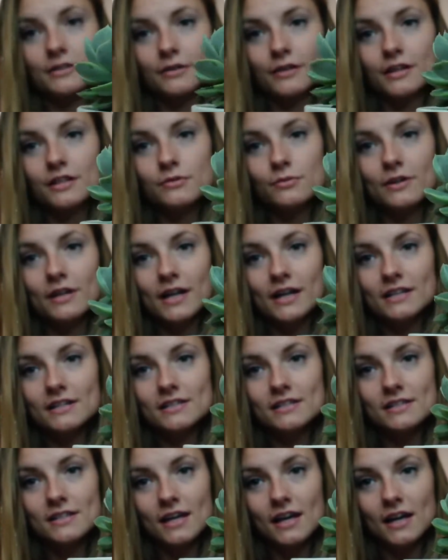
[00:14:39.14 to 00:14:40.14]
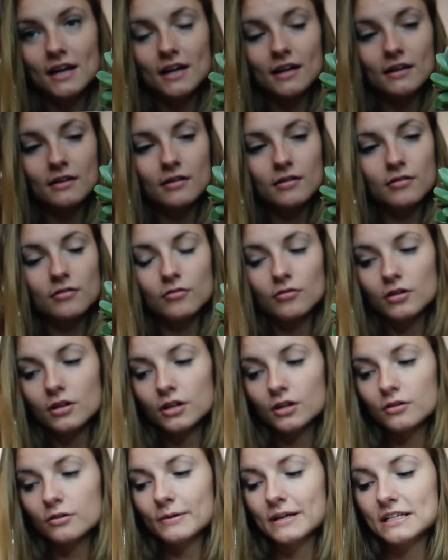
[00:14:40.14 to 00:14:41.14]
this one has stayed a
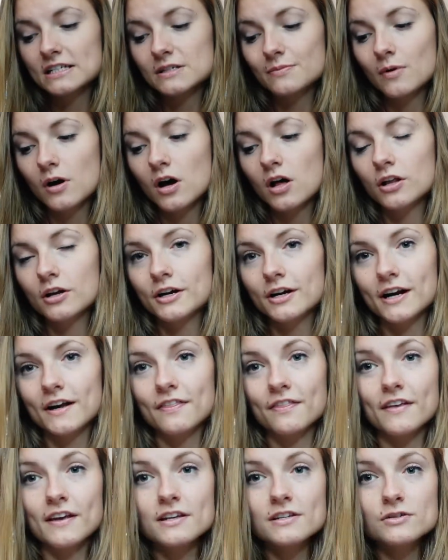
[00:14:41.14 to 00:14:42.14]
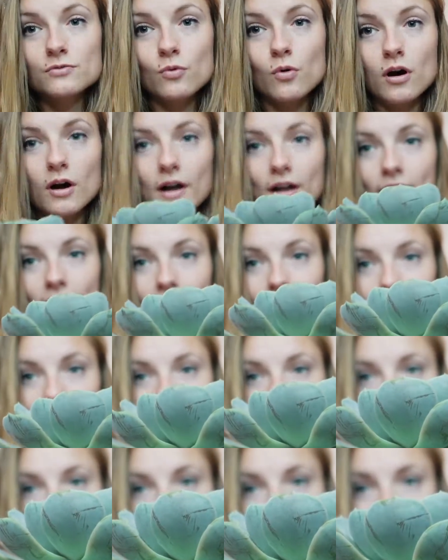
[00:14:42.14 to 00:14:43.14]
little bit smaller, and this one
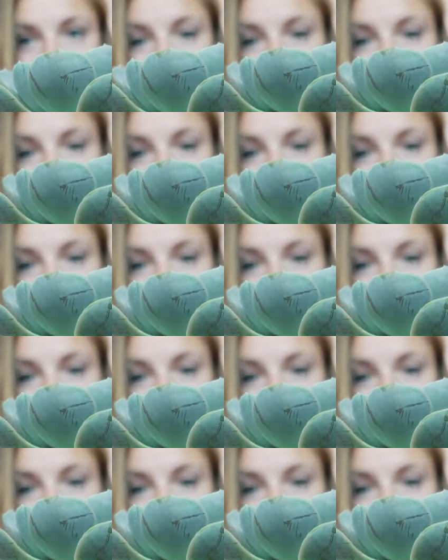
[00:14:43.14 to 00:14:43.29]
is